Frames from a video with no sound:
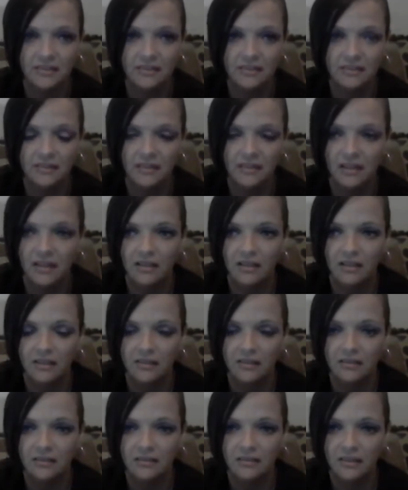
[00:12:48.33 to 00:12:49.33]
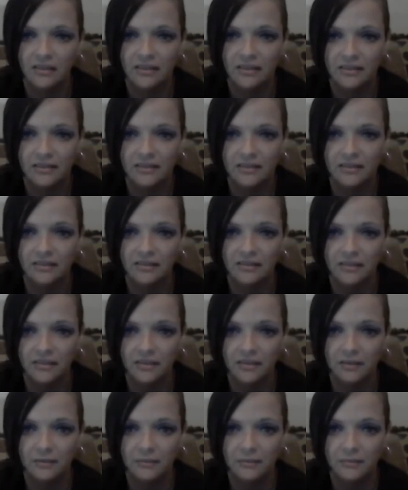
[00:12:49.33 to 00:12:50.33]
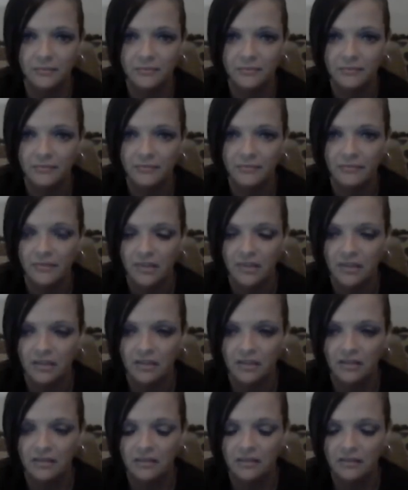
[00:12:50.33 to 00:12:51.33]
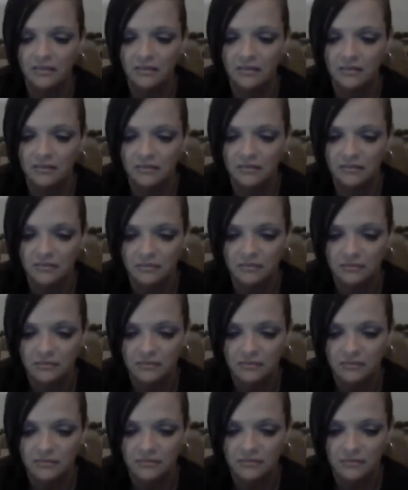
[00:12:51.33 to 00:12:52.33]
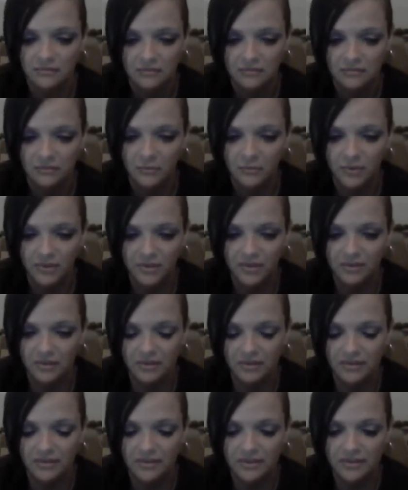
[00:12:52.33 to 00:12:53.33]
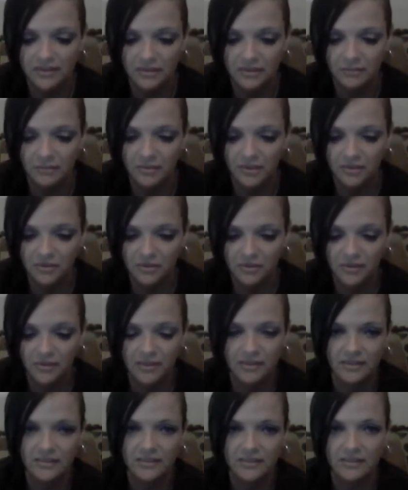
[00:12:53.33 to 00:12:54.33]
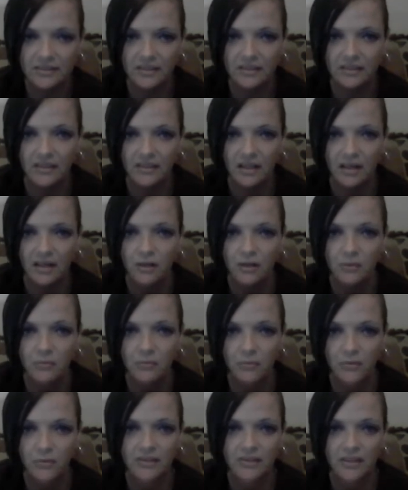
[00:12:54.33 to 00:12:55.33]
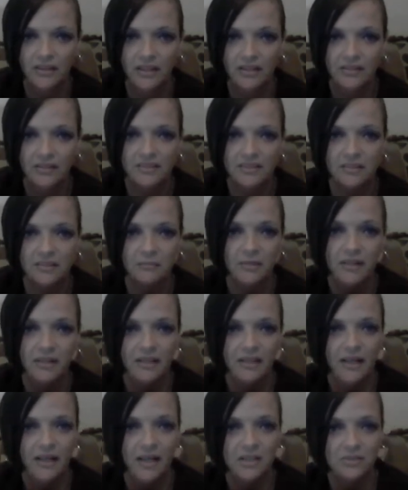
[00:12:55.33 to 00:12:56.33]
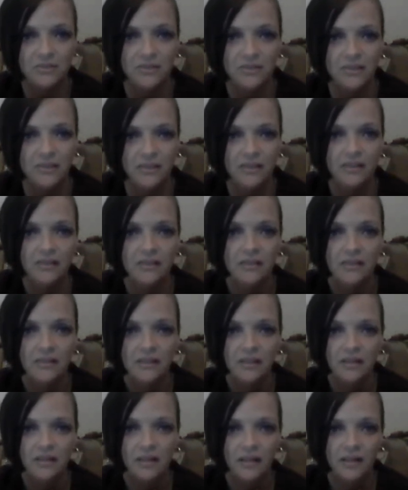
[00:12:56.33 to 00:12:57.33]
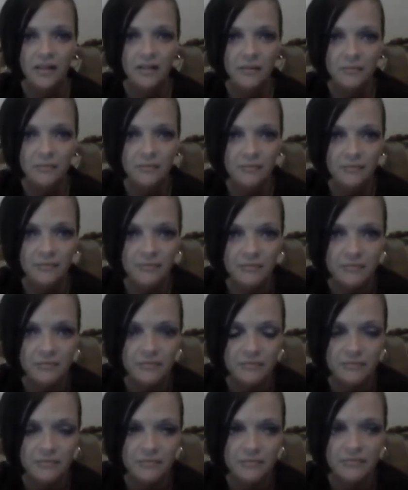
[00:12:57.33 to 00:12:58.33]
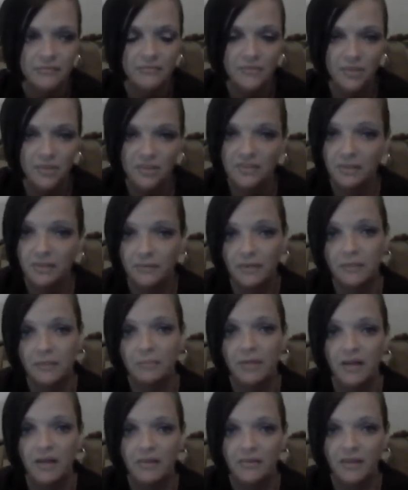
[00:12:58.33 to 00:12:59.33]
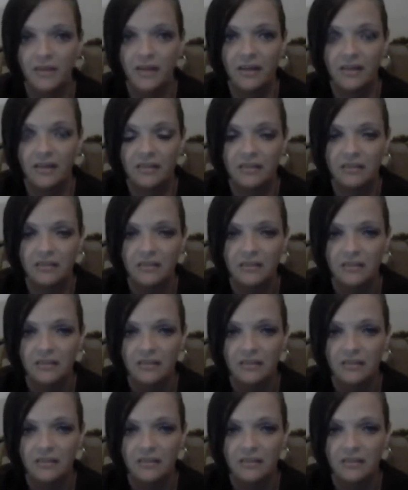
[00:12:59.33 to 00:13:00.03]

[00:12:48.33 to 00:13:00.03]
And uh, like I said, you know, uh, we, it does need to be addressed. And I hope one day that somebody can actually um, do something about that.